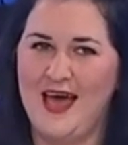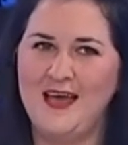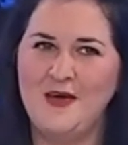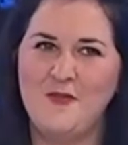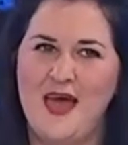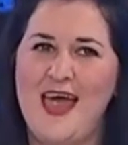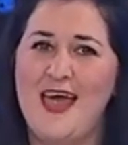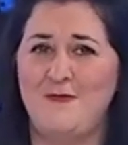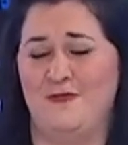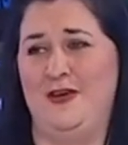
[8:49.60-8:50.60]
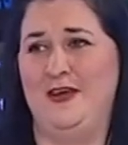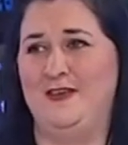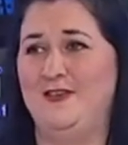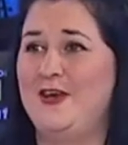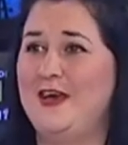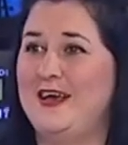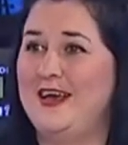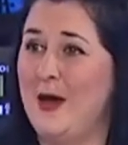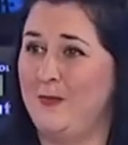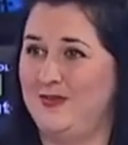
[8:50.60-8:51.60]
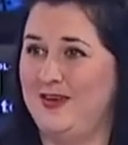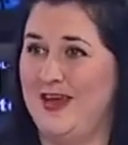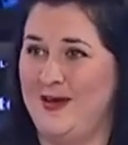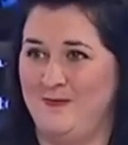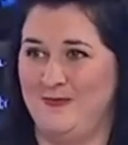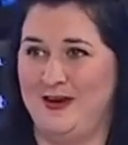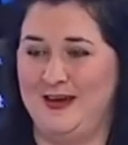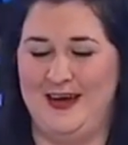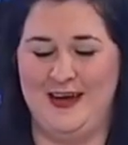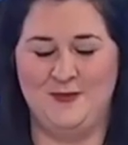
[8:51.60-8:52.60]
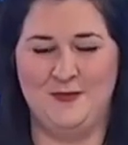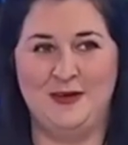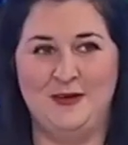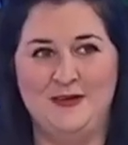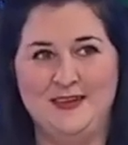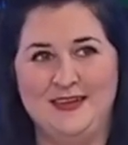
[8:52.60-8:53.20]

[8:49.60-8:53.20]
I am Henry, Sir Captain Henry. I'm a...